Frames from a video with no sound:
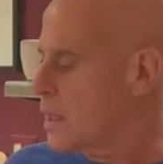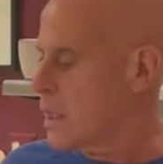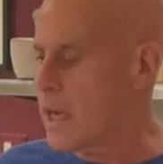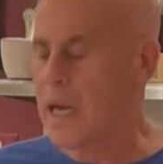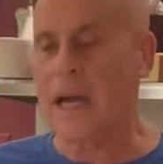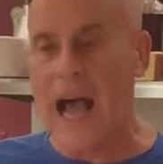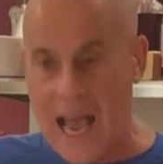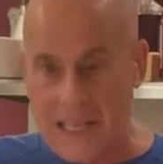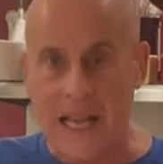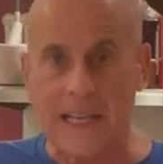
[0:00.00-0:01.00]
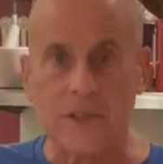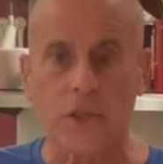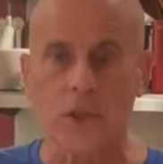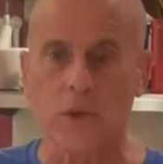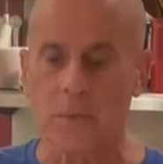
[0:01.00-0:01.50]
I like
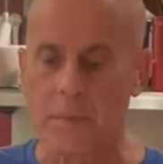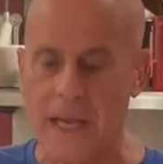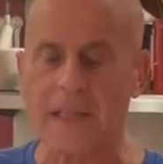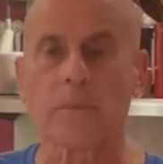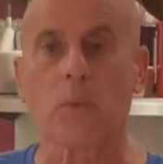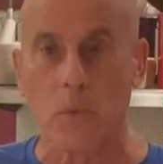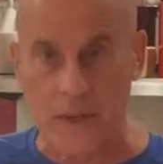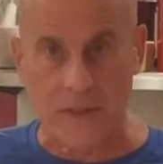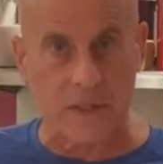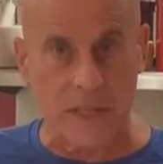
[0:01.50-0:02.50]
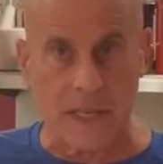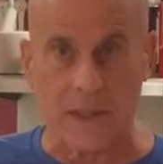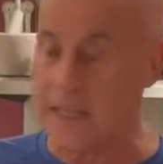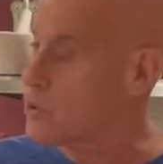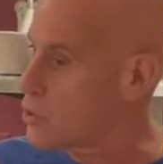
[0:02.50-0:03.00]
to make them with the skin.
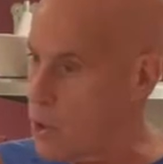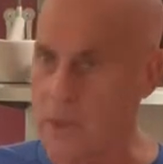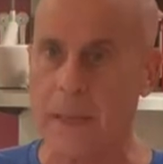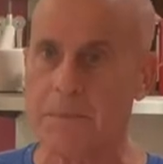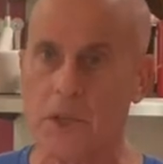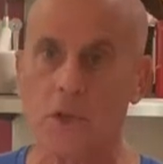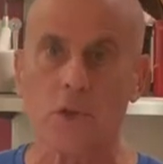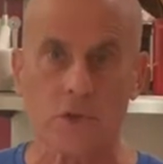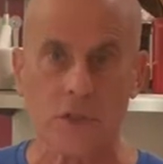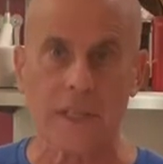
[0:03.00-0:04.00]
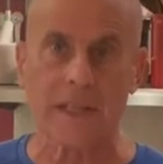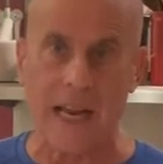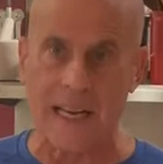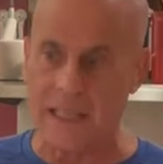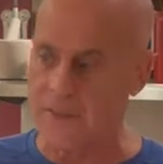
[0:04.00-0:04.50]
That's totally up to you. You'll see that
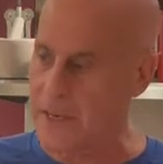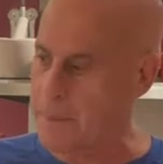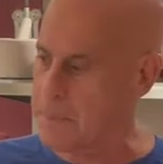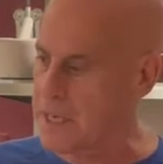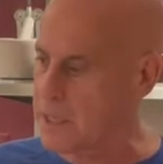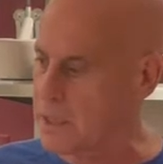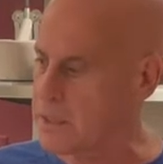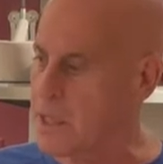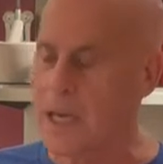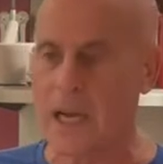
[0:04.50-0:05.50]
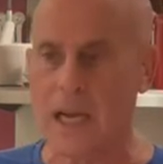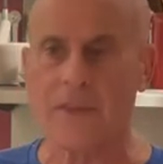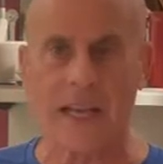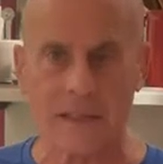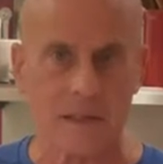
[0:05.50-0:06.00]
I leave it unpeeled.
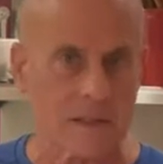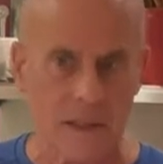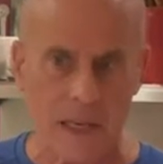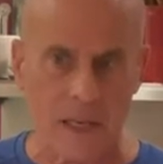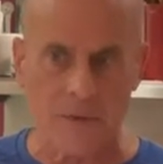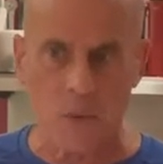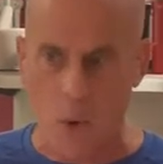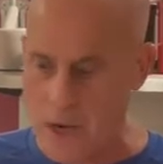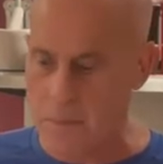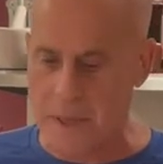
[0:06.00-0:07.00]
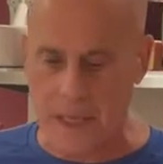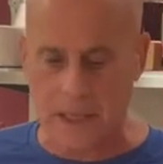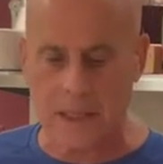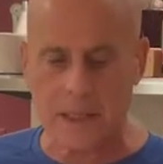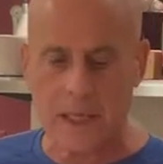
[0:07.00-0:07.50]
That's, if you want to peel
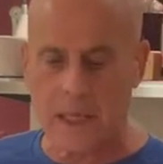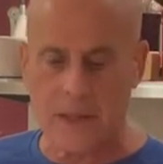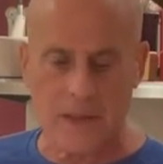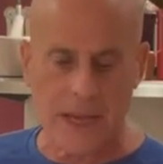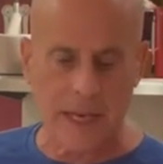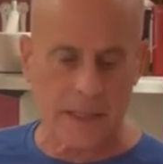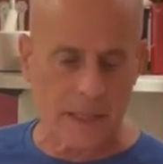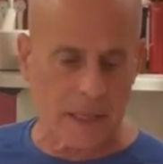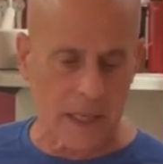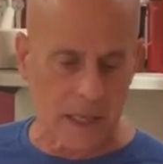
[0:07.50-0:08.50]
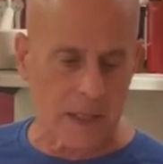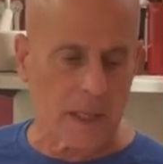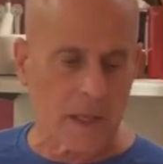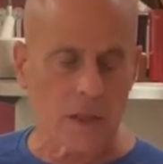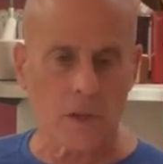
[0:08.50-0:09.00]
it, then
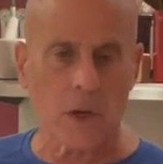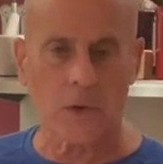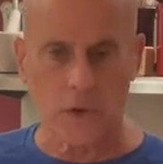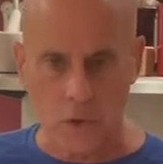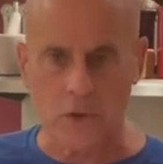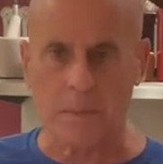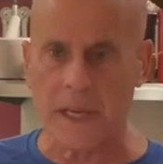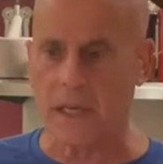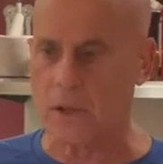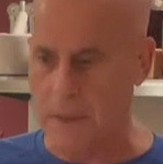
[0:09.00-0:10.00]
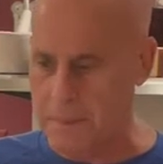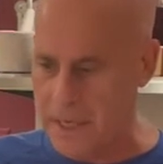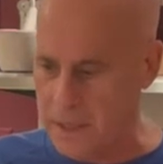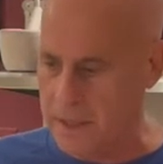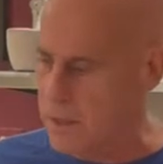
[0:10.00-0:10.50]
use a peeler and
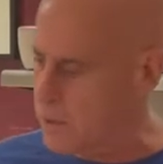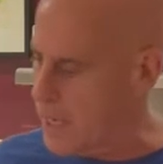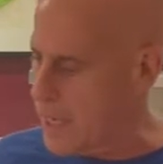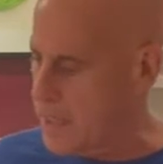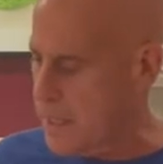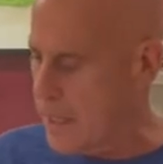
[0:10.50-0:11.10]
peel it, okay?